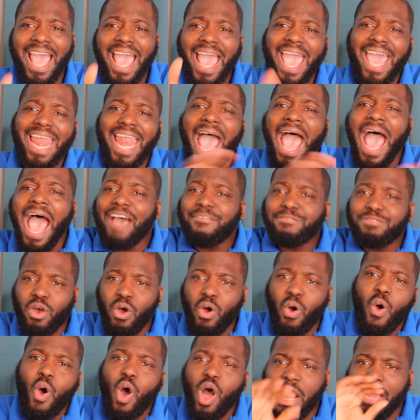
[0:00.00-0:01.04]
And after
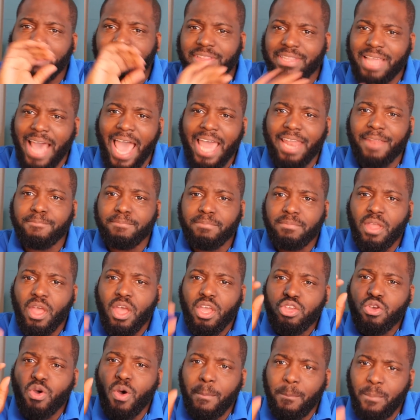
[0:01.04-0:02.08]
all of that,
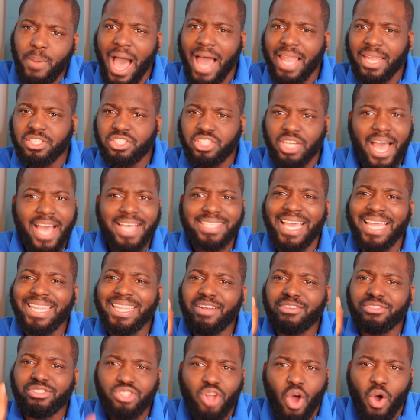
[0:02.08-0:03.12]
you apologize and
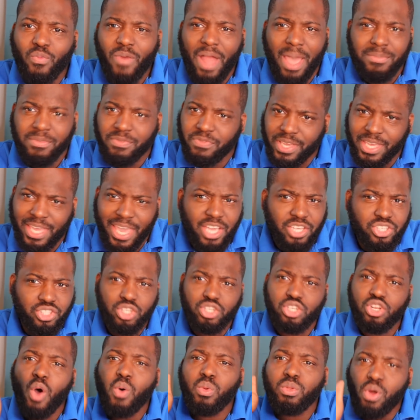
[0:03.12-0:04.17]
there's no
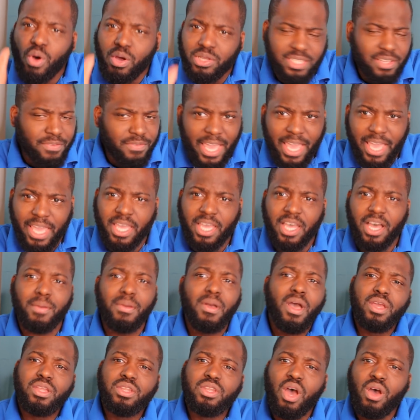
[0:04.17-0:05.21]
ramification, no loss of
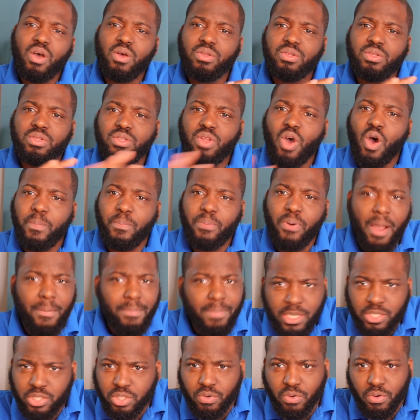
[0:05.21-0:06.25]
income, no
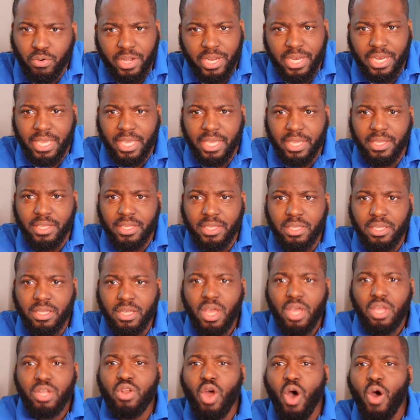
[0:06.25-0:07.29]
public scrutiny,
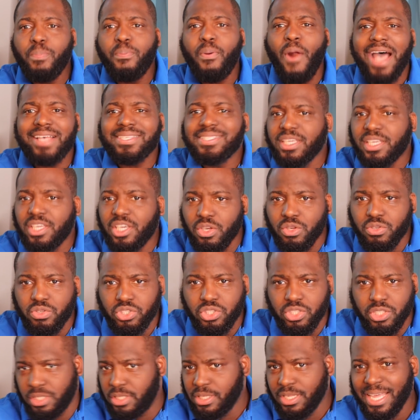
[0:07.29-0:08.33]
no
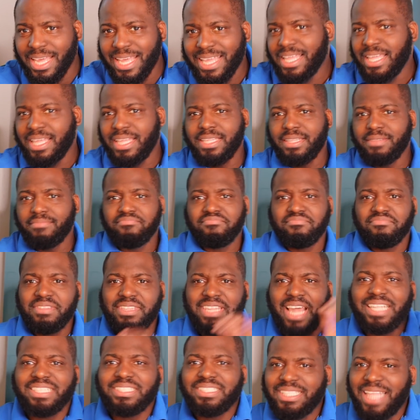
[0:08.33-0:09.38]
prosecution.
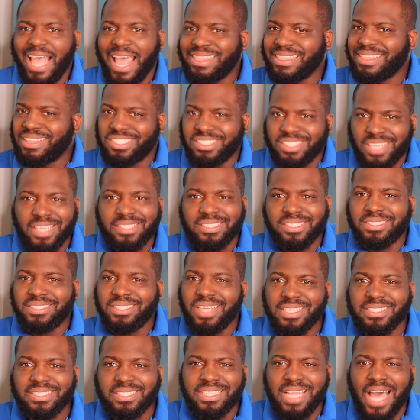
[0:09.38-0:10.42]
That just
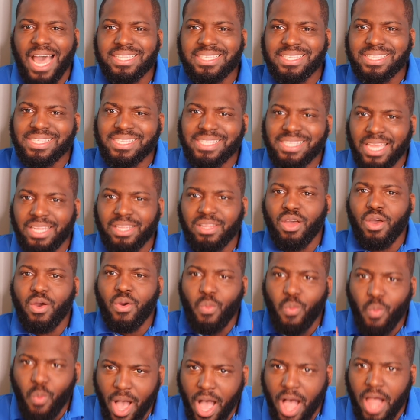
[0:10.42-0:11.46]
does not sit
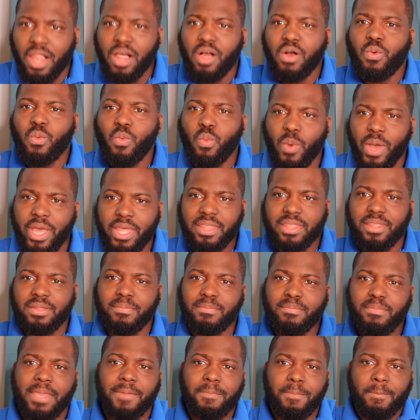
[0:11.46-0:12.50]
well with
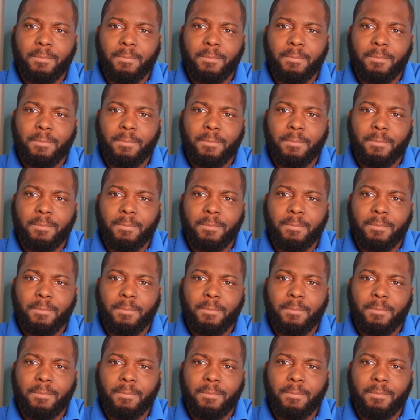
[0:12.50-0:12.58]
me.